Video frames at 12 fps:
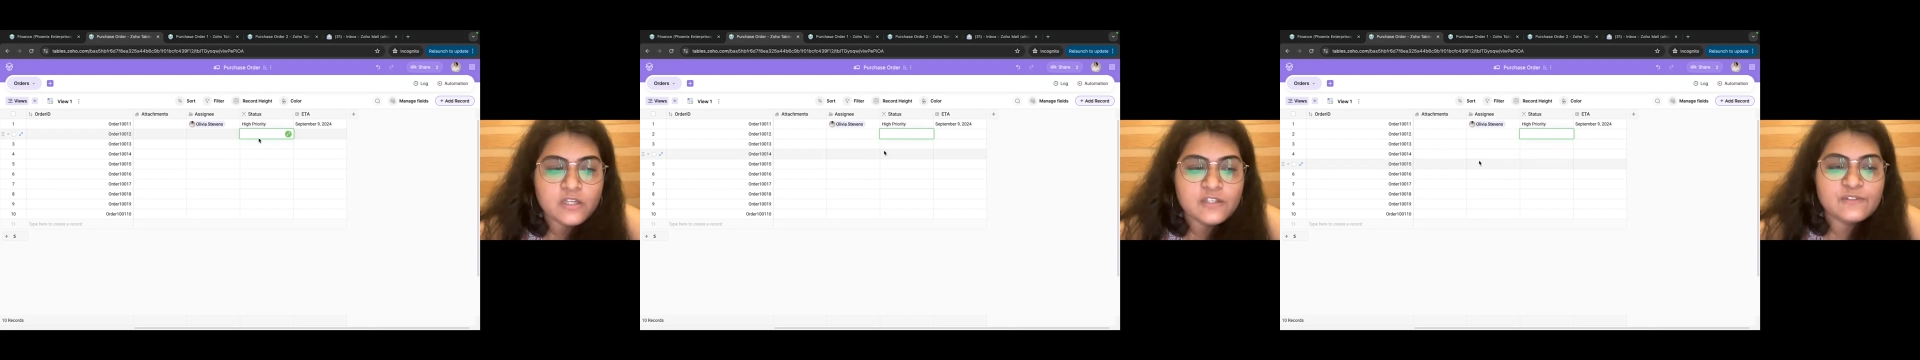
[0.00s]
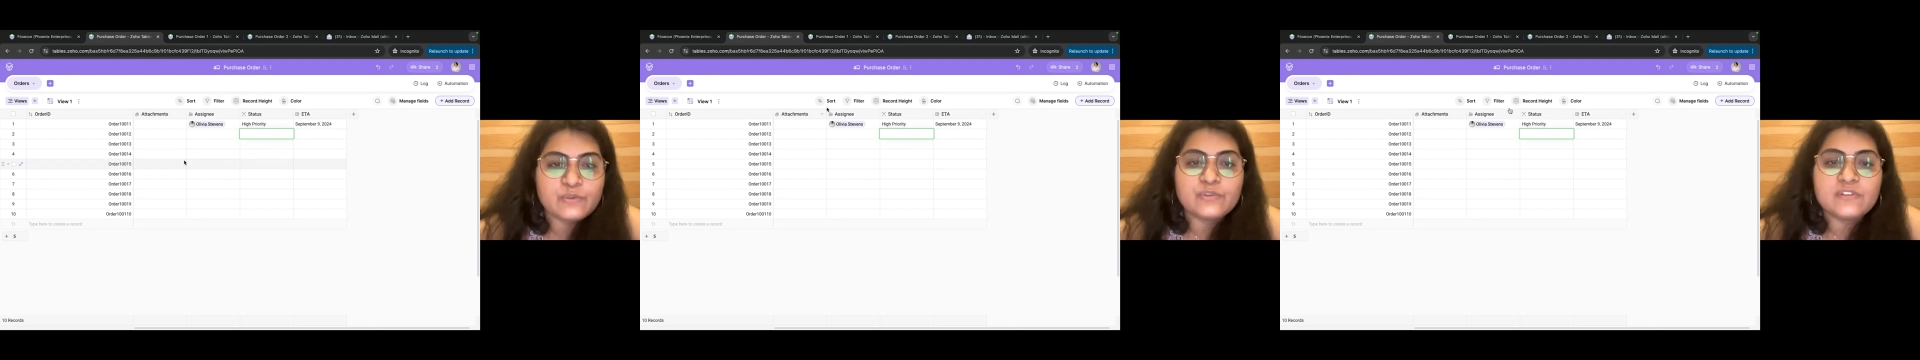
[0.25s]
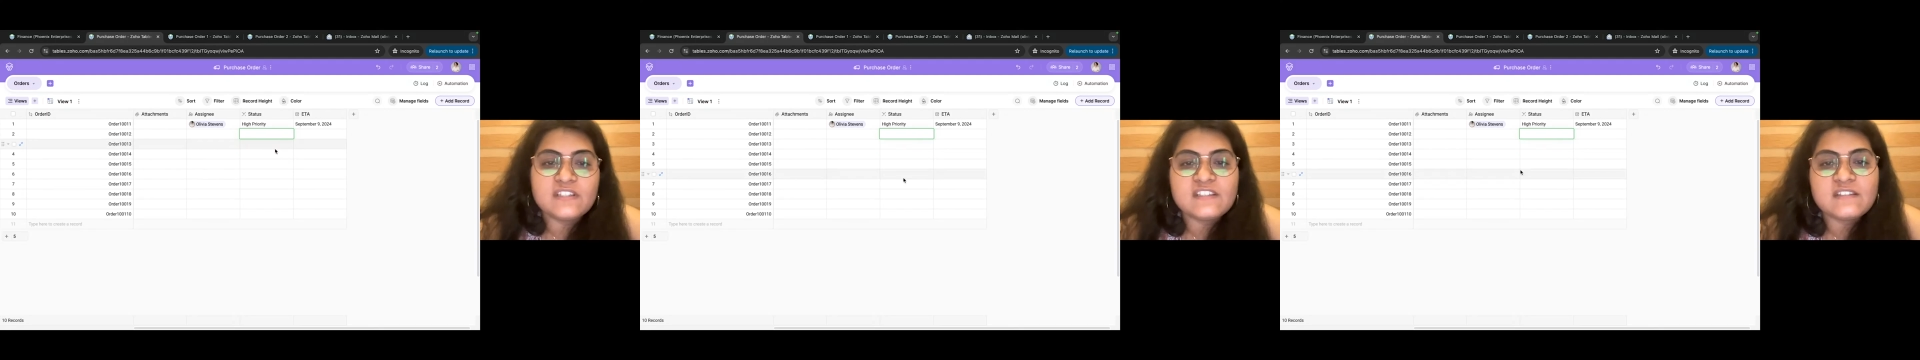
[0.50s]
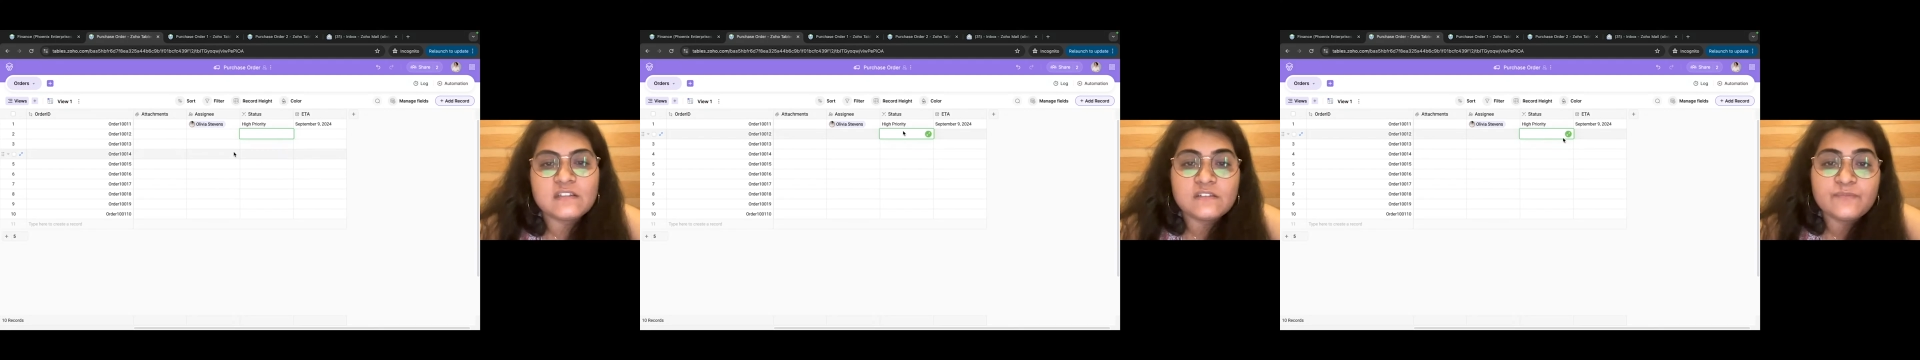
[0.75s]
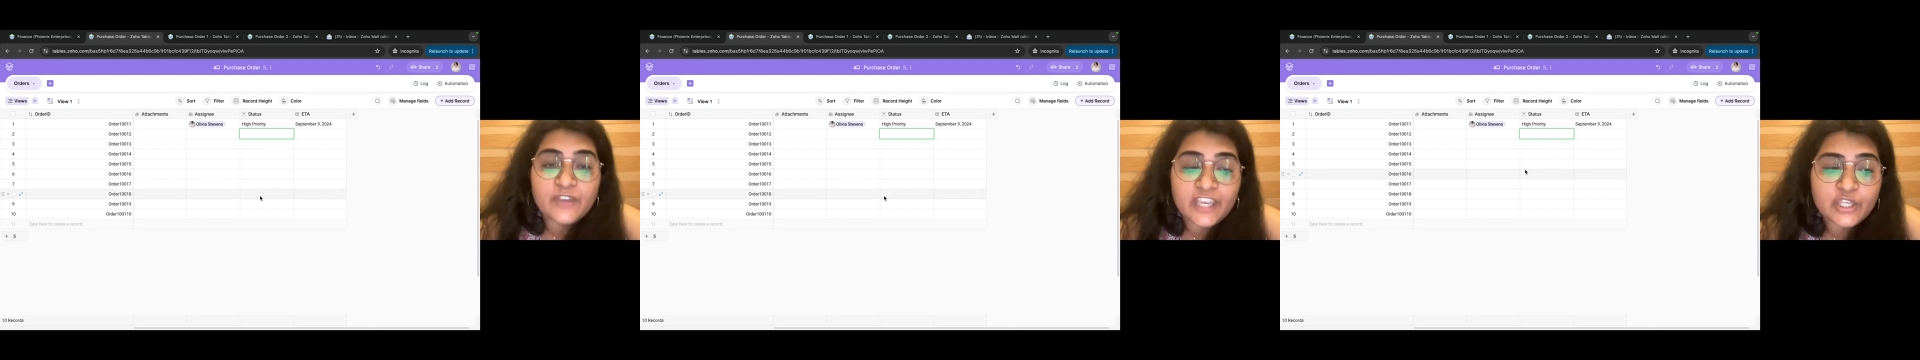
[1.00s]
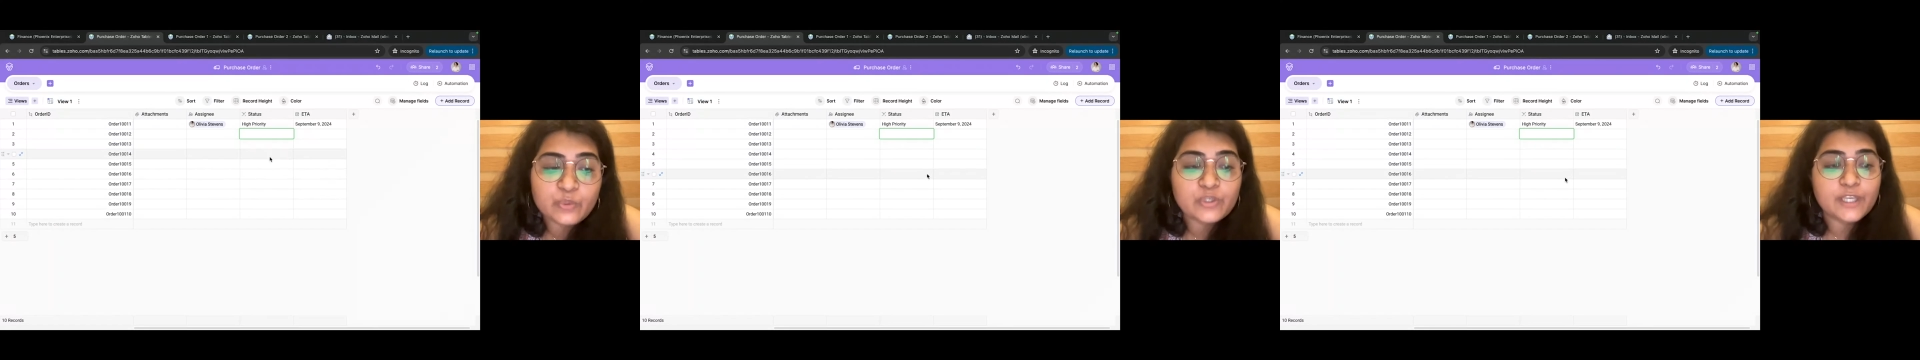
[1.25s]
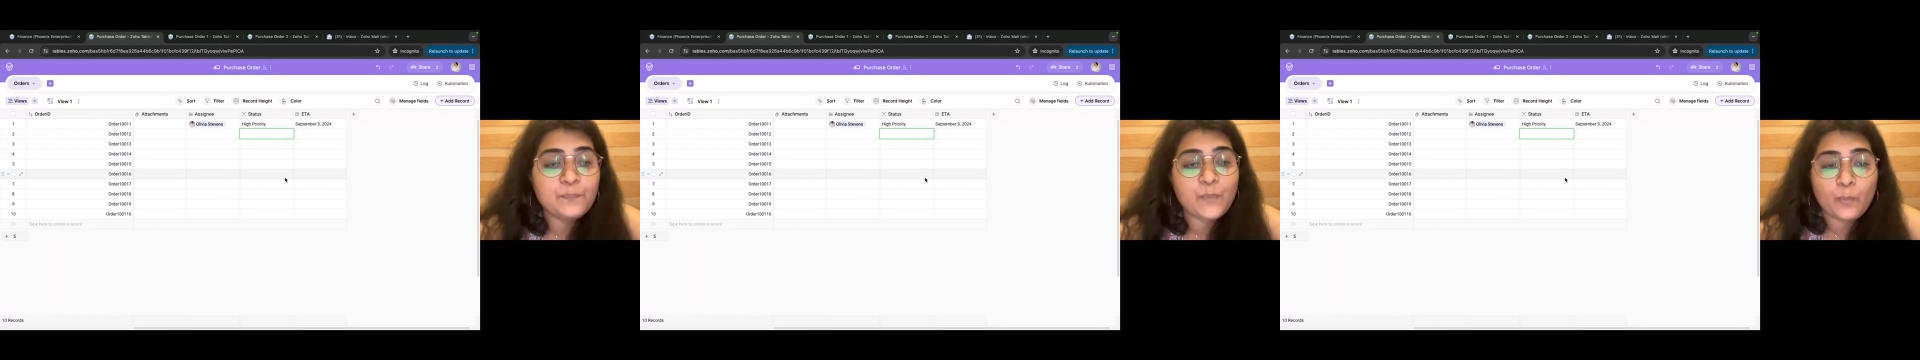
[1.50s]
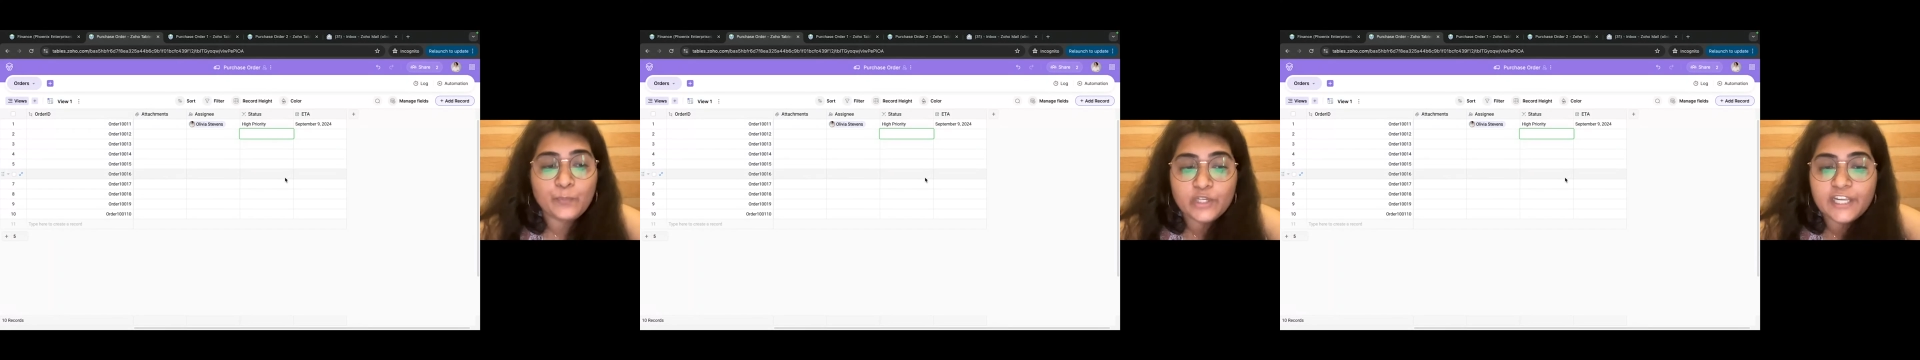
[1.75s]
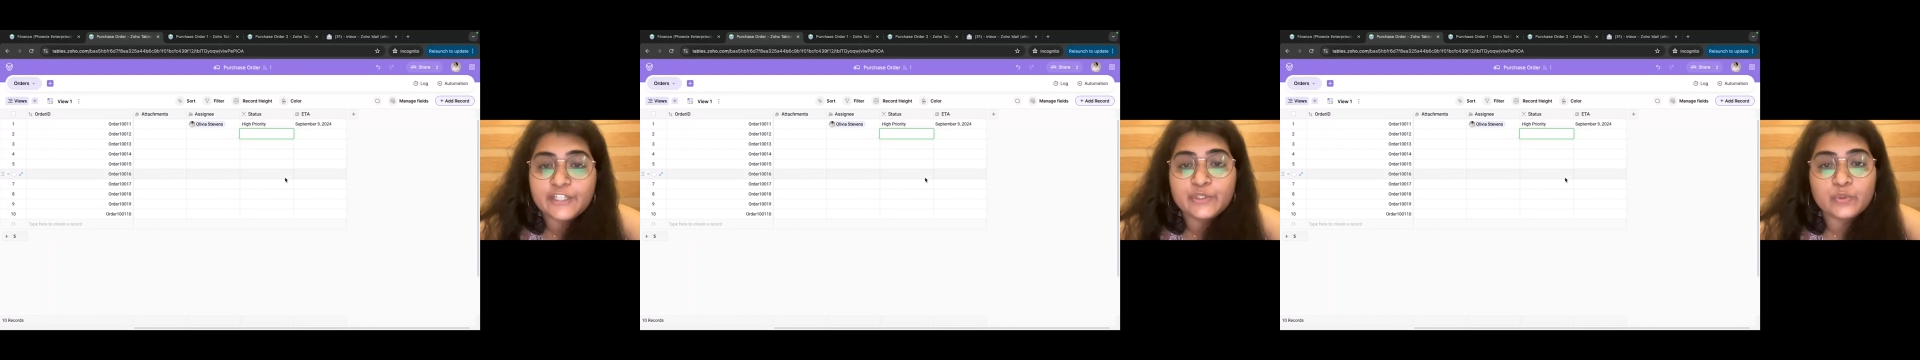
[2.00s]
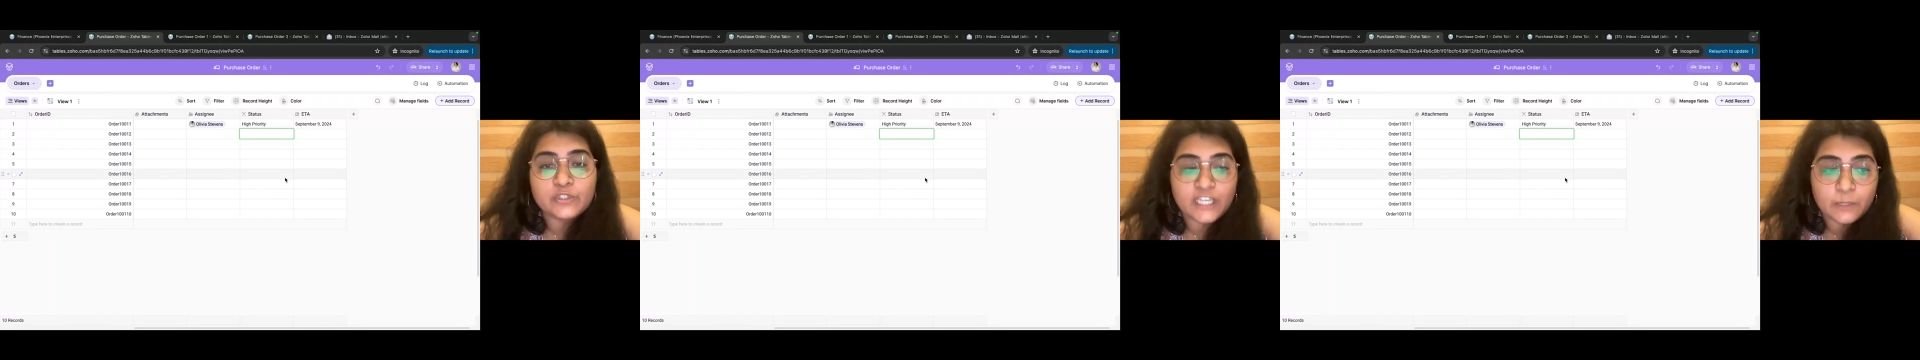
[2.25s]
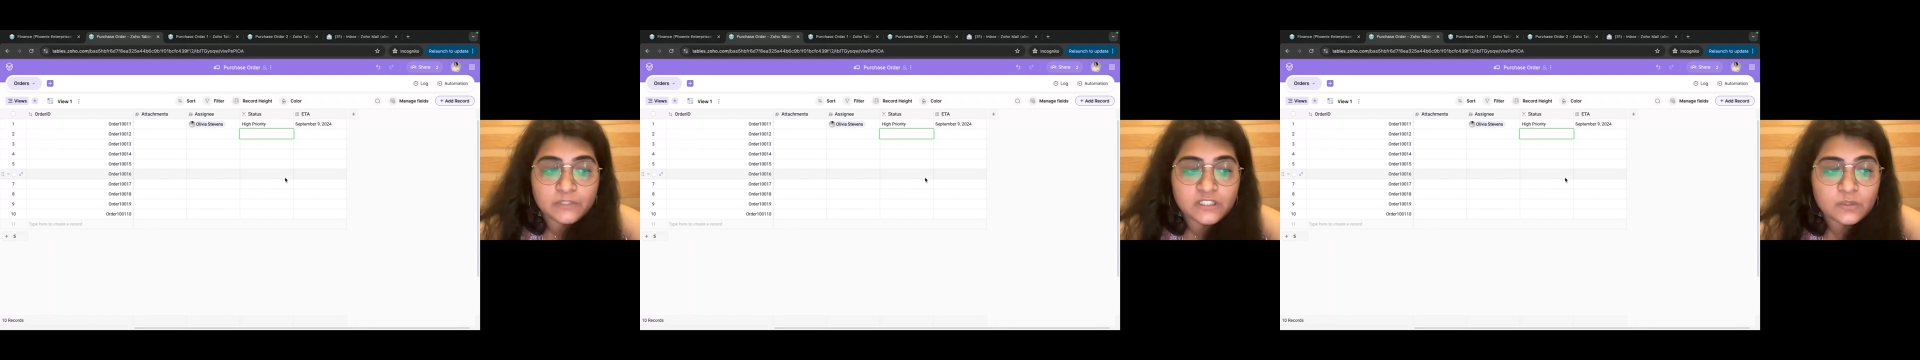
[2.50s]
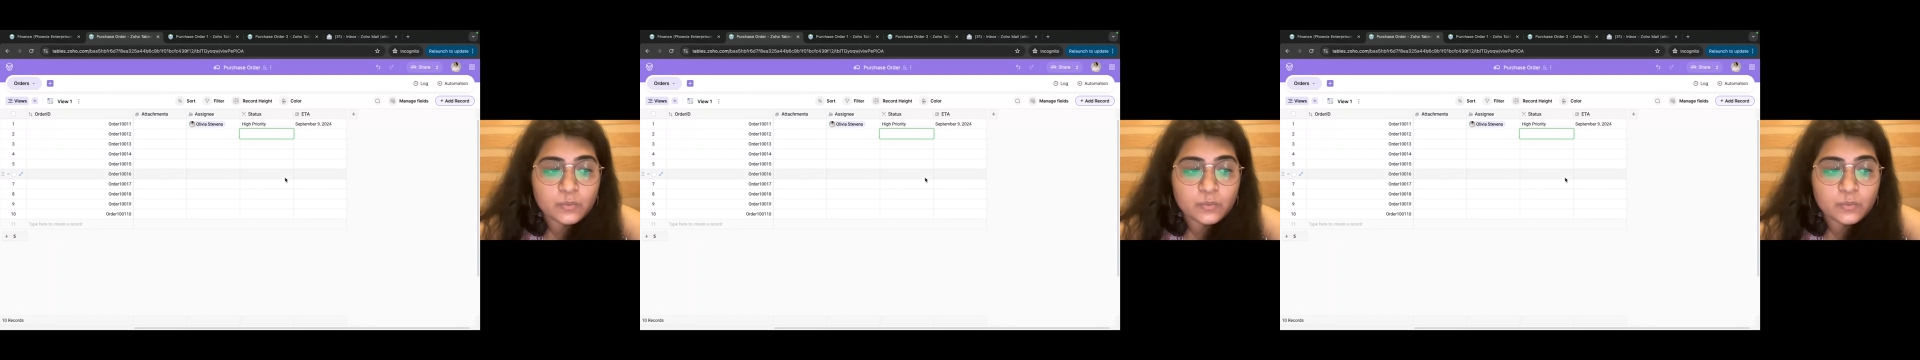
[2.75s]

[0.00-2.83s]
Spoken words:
So this way you can populate your table